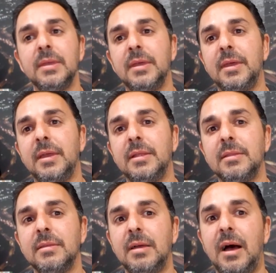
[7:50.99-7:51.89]

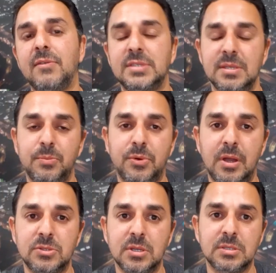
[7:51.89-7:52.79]
And I've seen
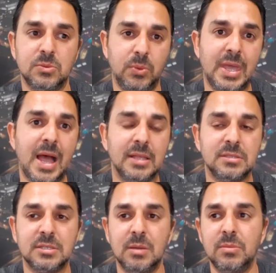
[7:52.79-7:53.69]
projects, we had
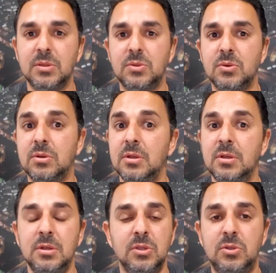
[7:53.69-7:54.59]
some that took
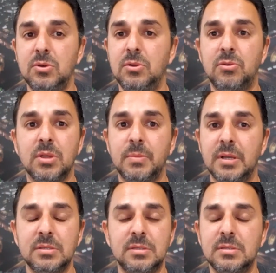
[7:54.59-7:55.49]
2-3
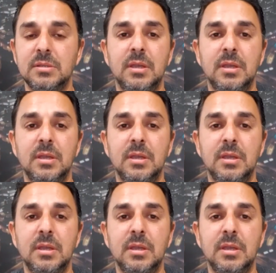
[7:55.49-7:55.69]
months,